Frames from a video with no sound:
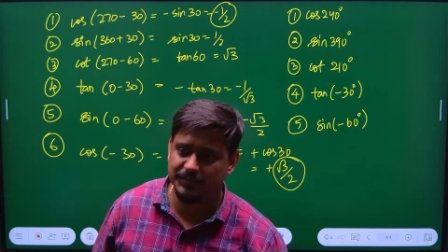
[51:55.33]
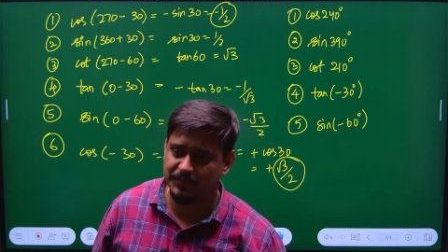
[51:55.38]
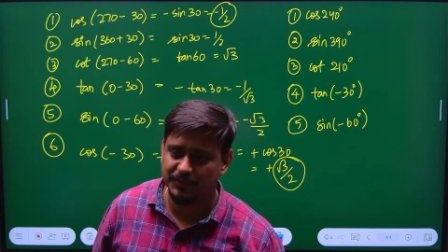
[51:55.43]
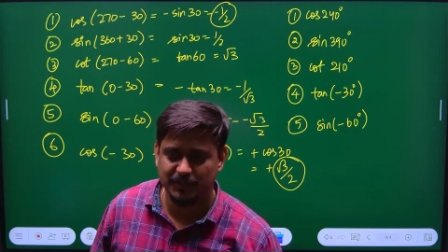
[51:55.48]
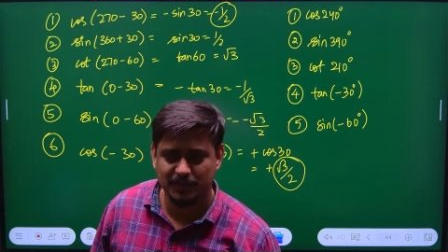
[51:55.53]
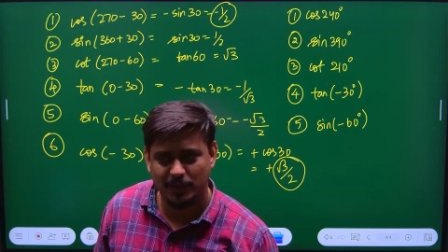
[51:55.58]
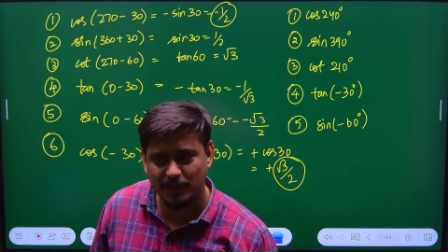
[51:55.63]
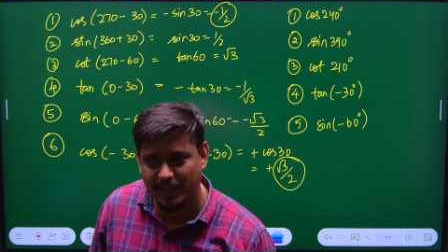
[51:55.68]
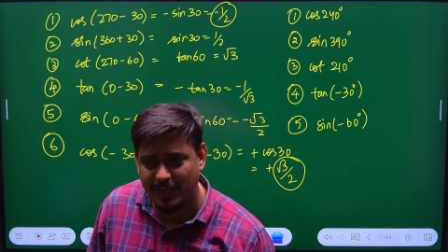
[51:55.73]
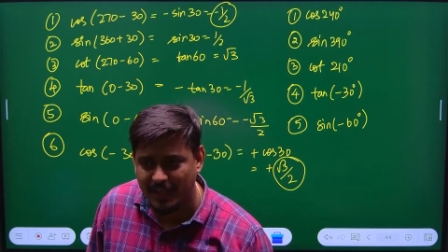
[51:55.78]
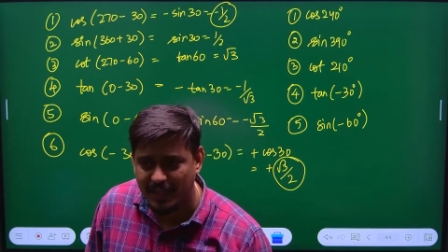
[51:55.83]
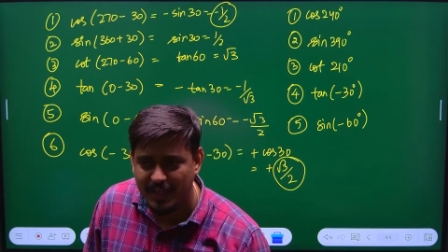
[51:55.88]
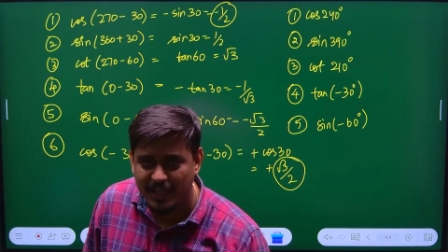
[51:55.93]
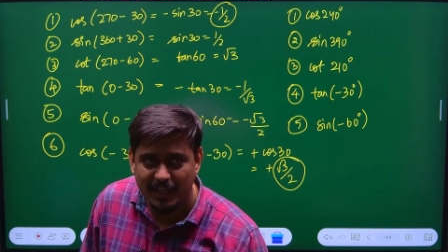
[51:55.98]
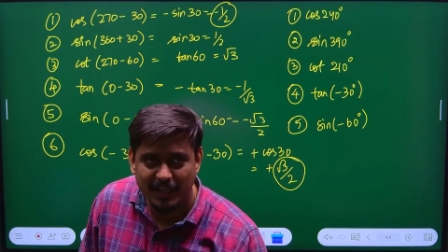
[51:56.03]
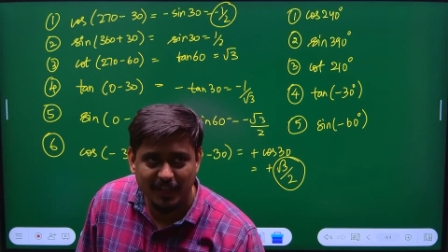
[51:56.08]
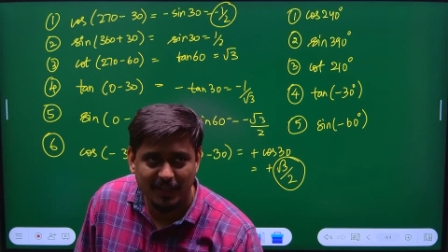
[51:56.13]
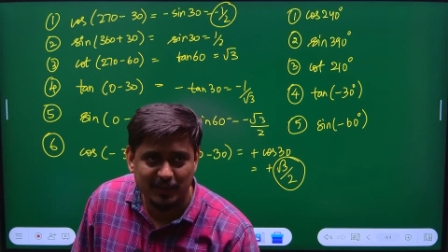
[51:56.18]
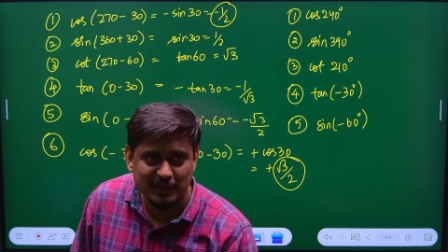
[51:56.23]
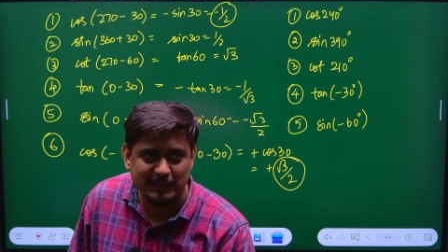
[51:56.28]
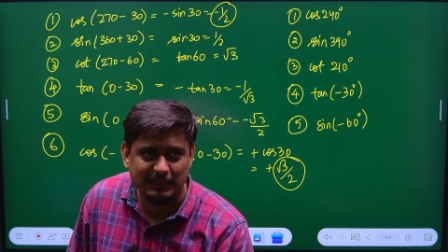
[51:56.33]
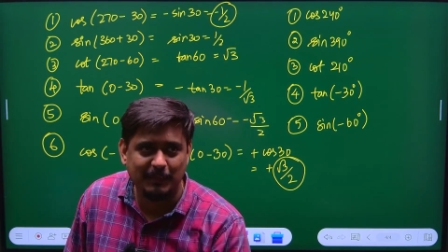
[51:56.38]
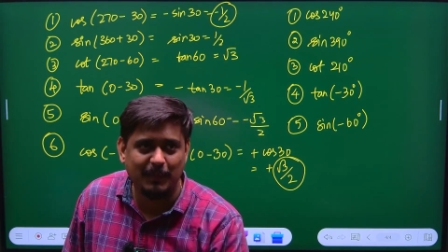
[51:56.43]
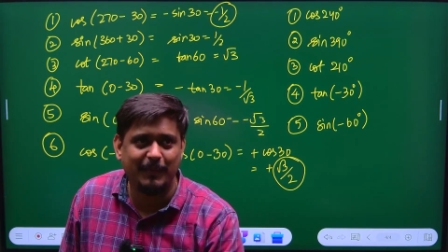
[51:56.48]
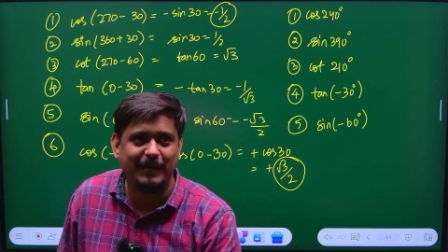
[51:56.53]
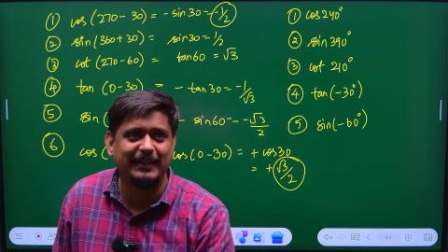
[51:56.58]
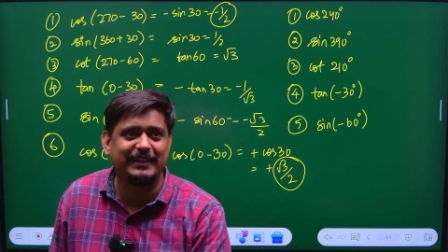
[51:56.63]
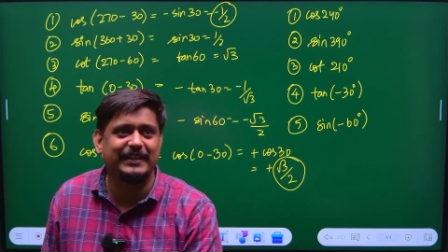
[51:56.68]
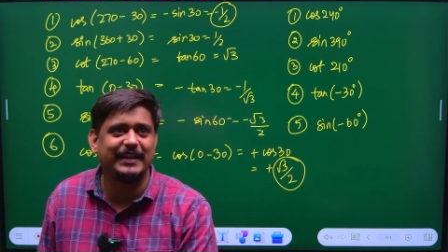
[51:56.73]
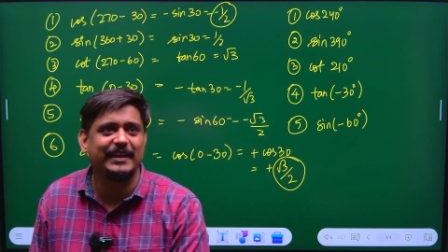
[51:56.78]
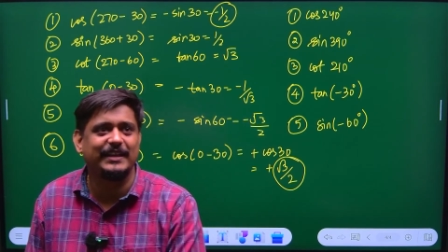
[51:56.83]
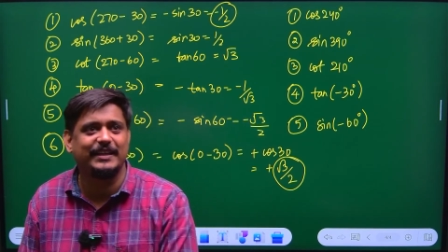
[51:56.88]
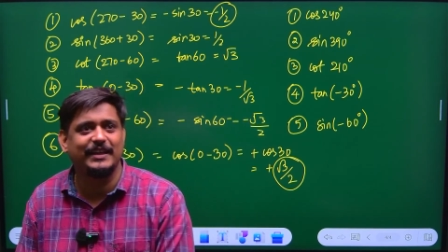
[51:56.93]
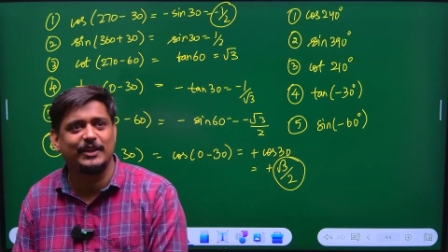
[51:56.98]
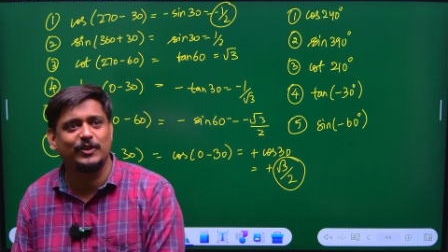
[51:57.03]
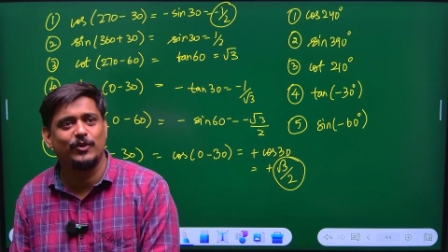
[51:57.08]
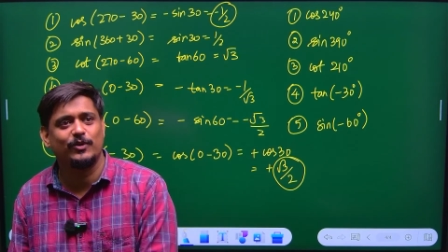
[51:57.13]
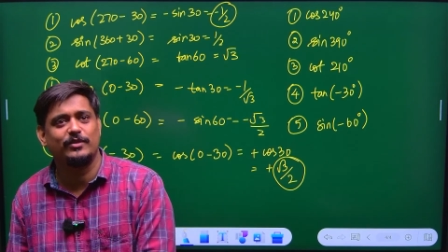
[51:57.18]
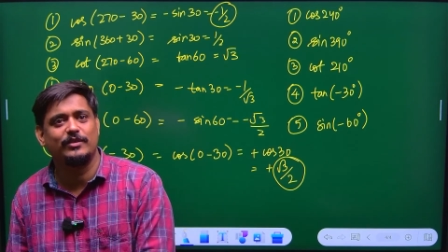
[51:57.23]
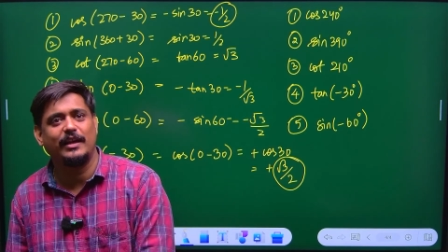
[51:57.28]
Okay. So bye bye, take care,
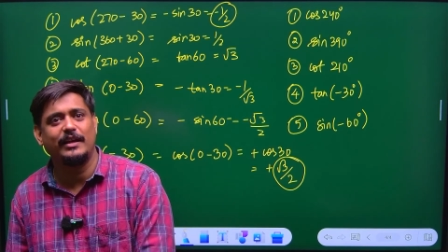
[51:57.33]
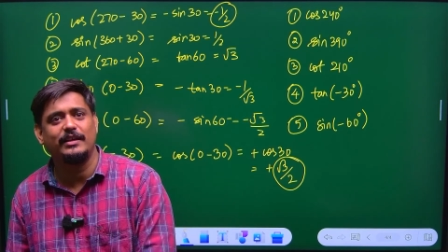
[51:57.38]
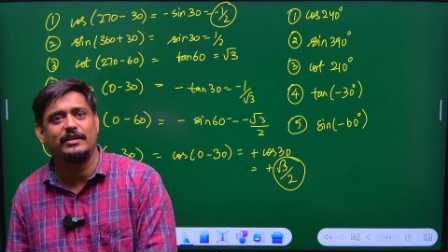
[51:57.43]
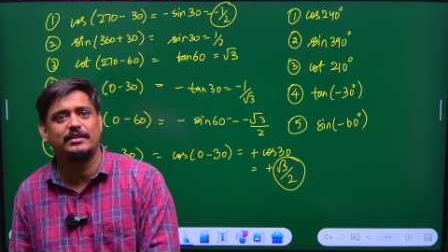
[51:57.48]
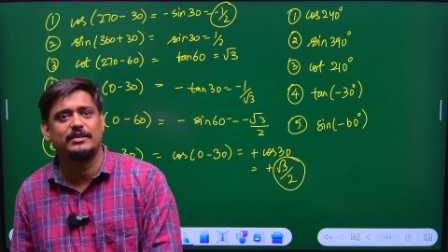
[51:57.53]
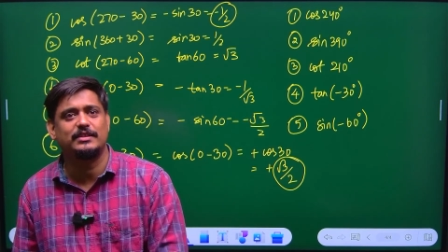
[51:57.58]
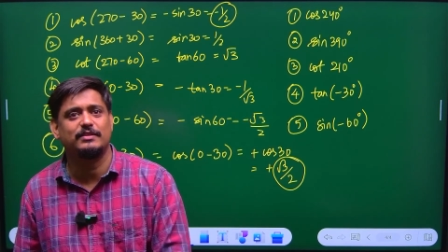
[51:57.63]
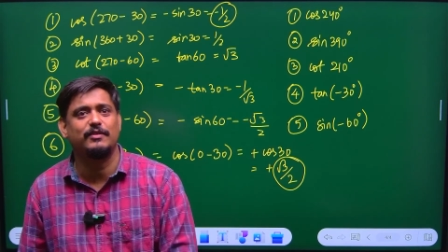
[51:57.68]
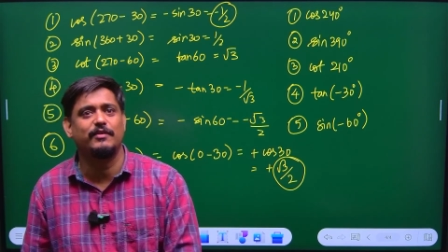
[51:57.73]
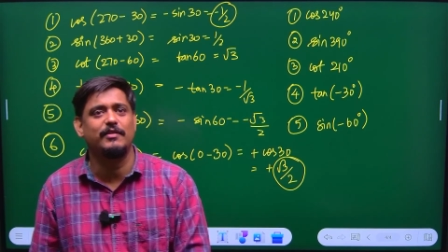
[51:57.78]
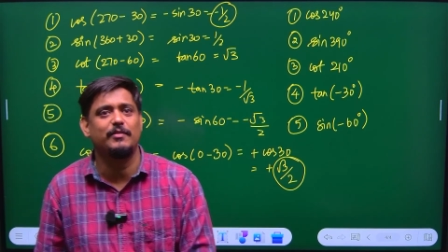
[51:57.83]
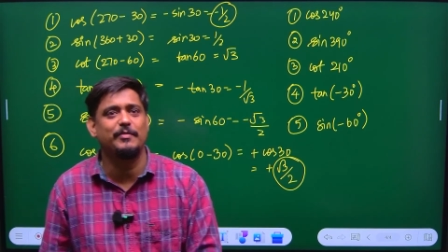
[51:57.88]
good night. We will meet